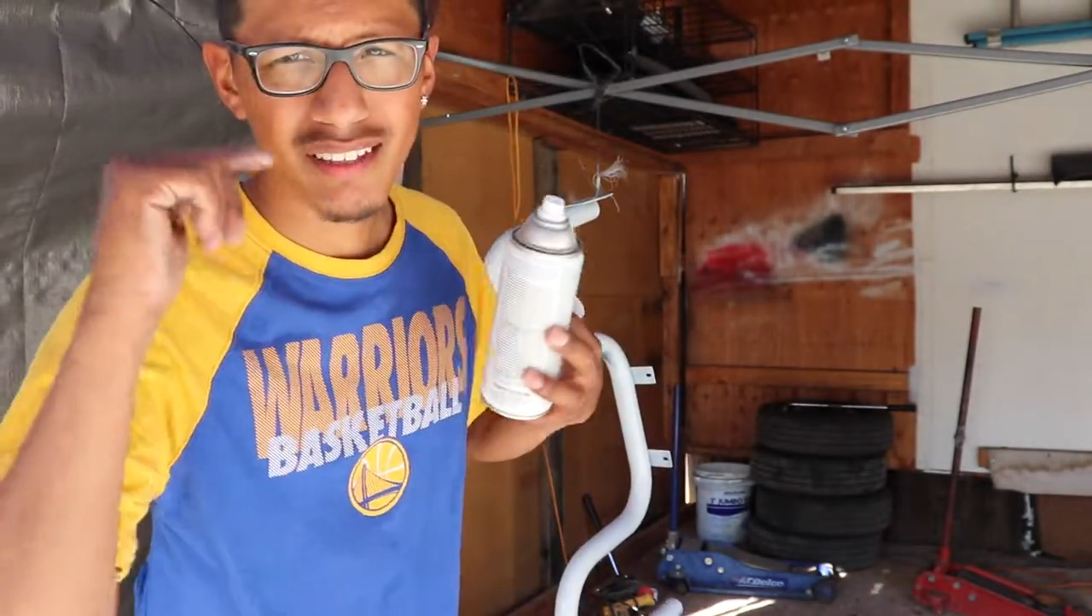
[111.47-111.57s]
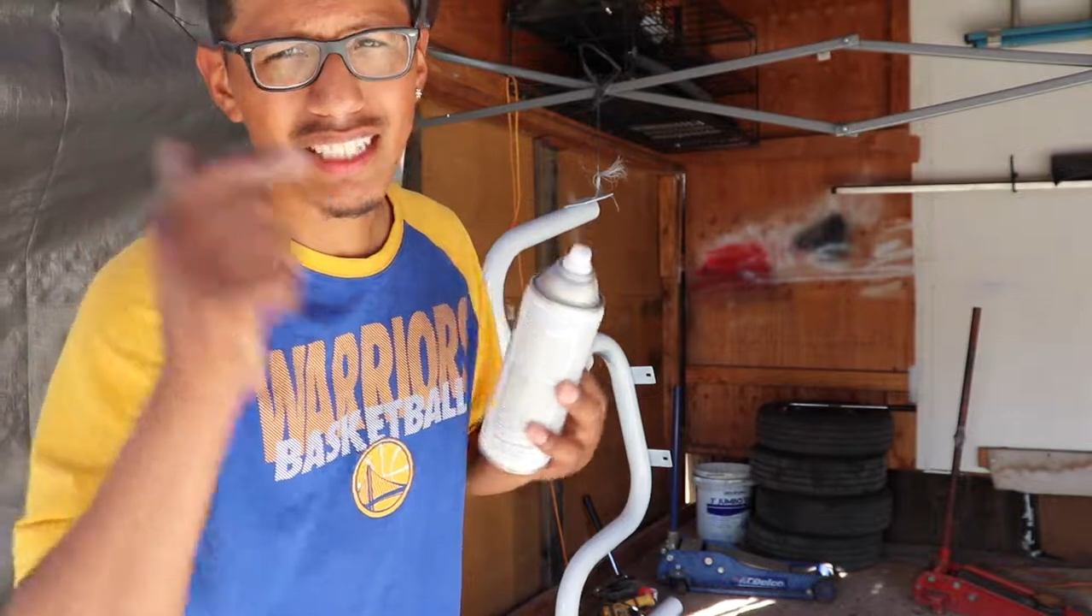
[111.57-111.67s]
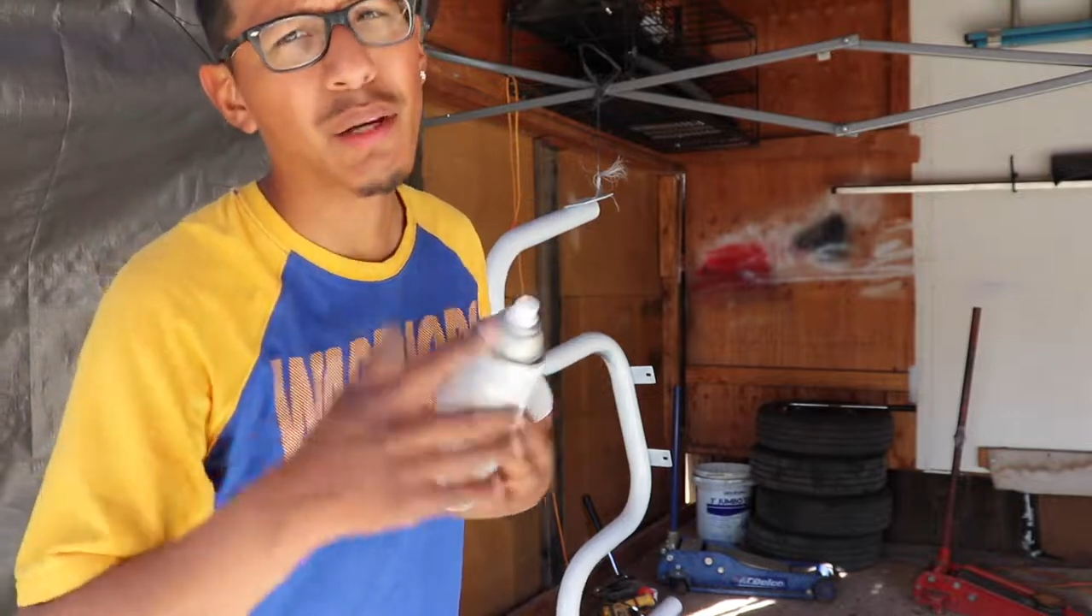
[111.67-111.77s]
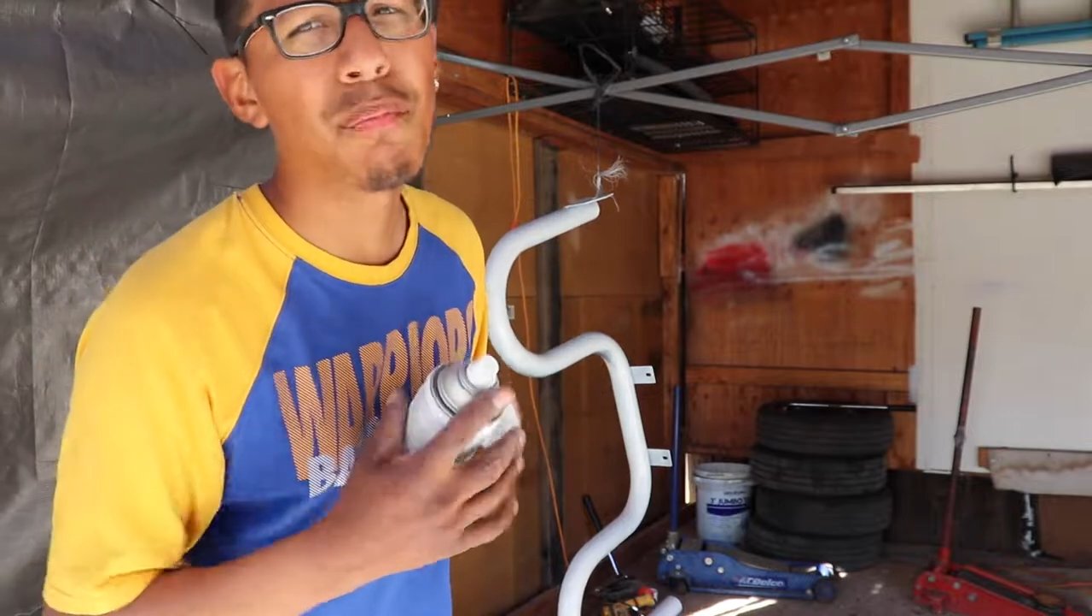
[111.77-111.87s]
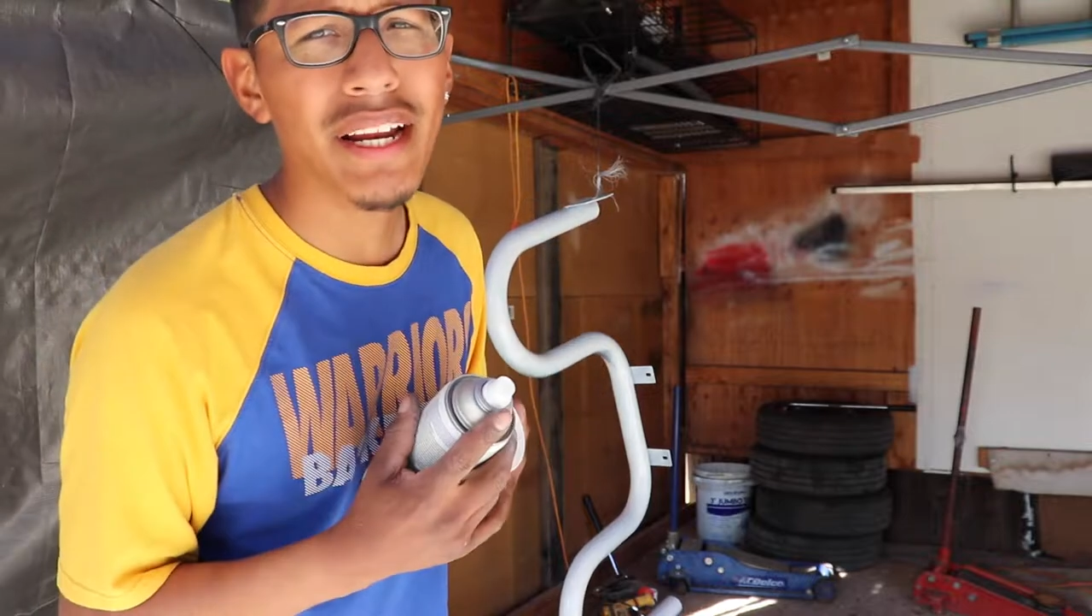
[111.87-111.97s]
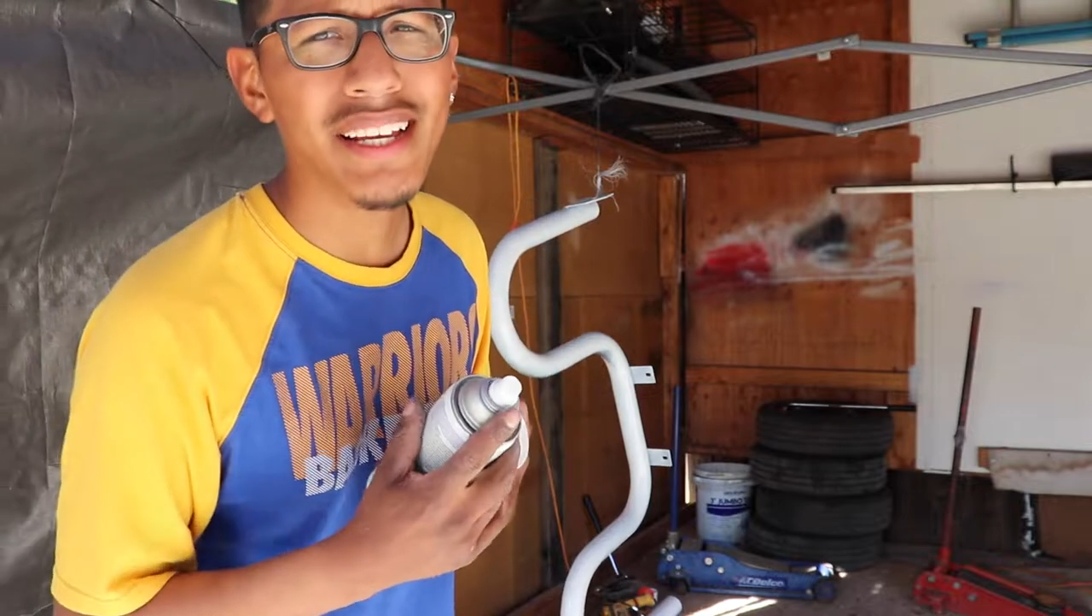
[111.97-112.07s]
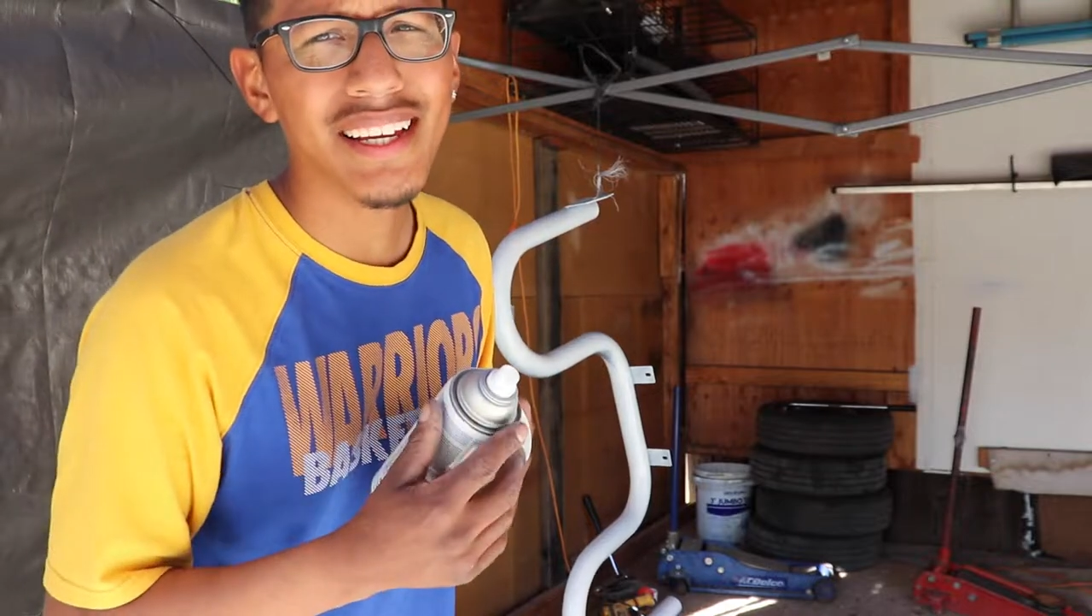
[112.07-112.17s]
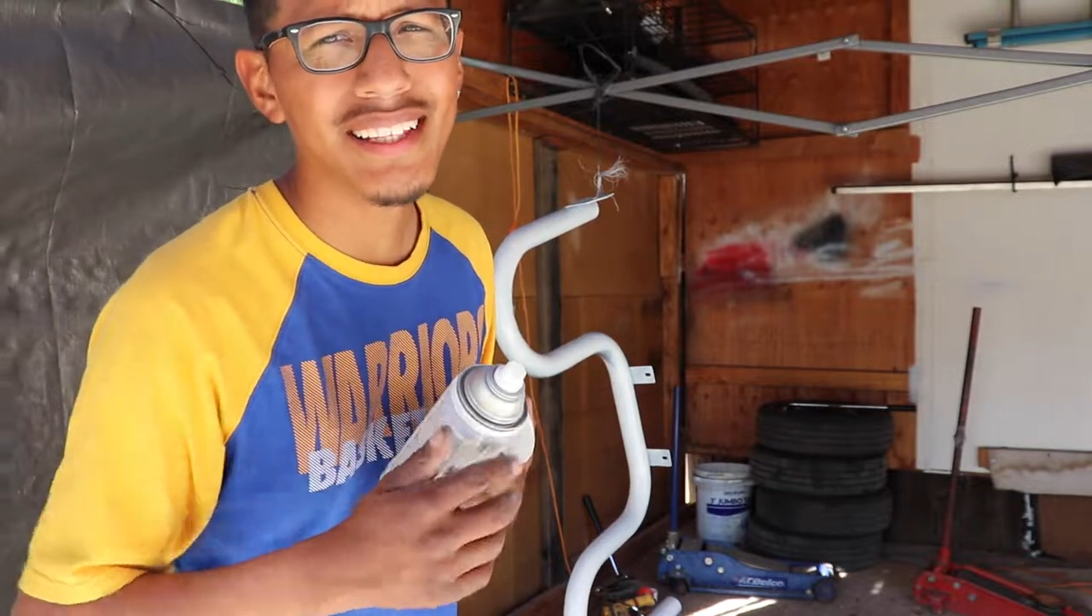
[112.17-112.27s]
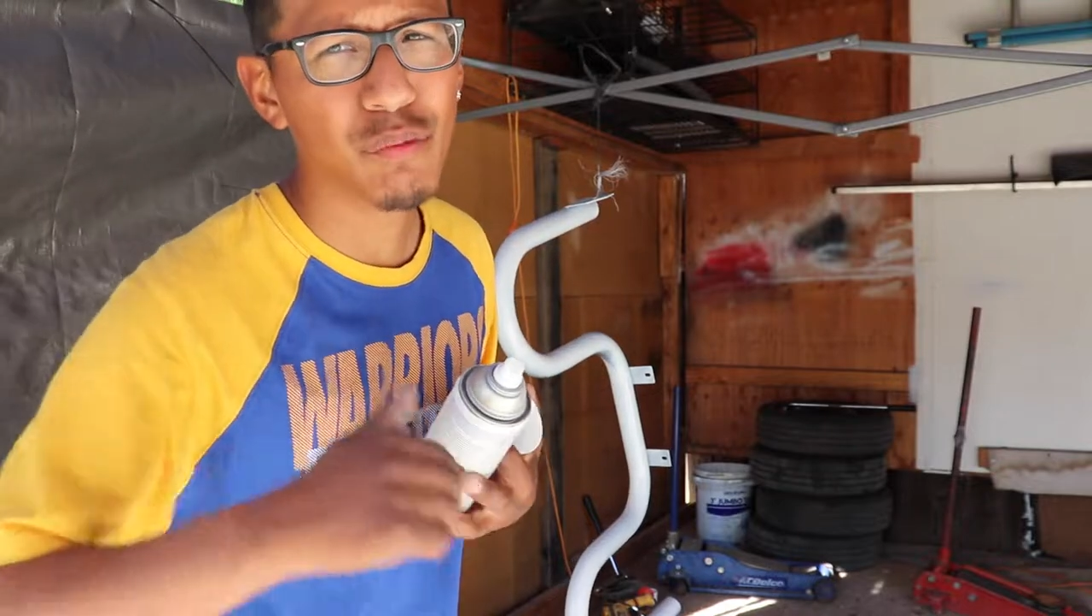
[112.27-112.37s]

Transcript: take a break and